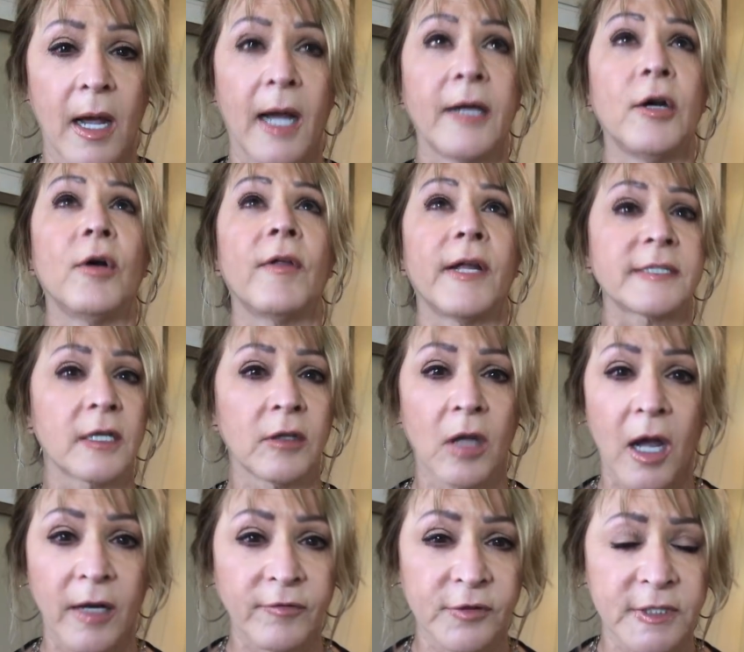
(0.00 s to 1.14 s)
I know that's a
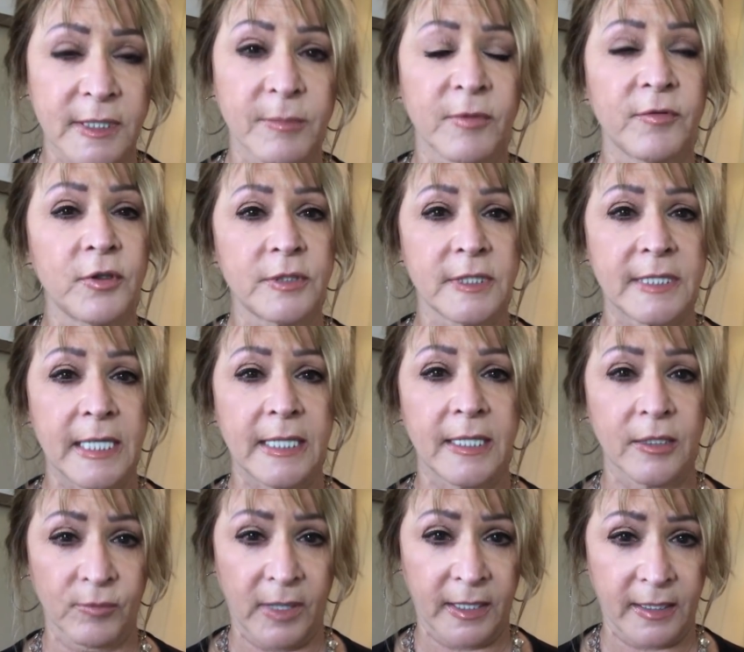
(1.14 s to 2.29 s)
lot for some of you to take
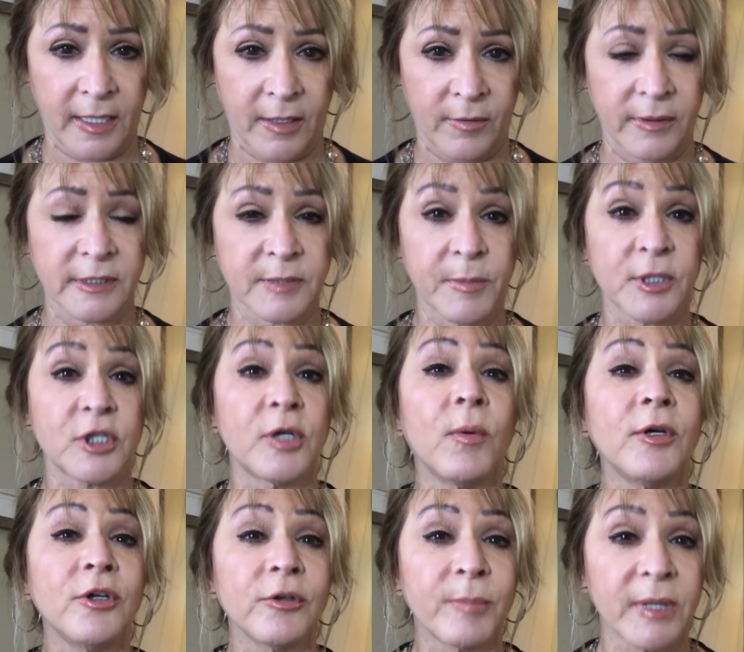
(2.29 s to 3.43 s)
in right now, especially
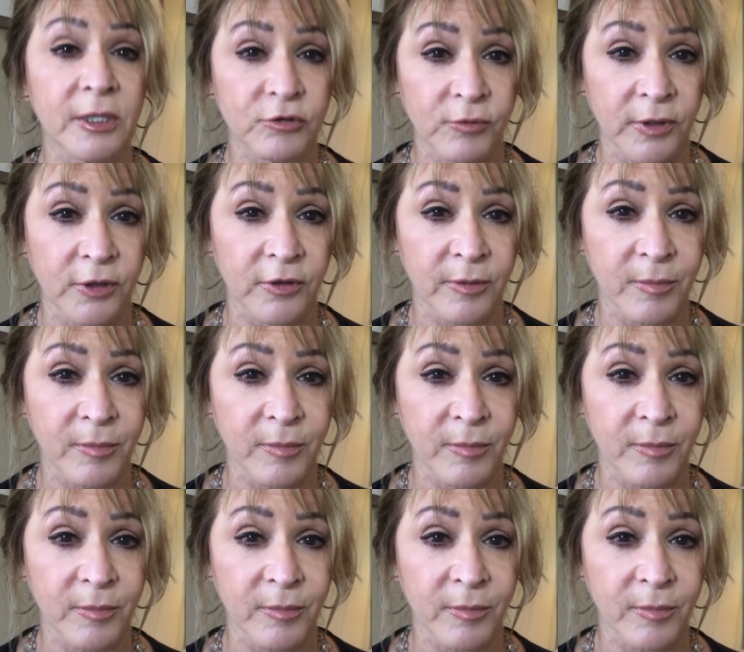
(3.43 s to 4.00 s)
when you're being triggered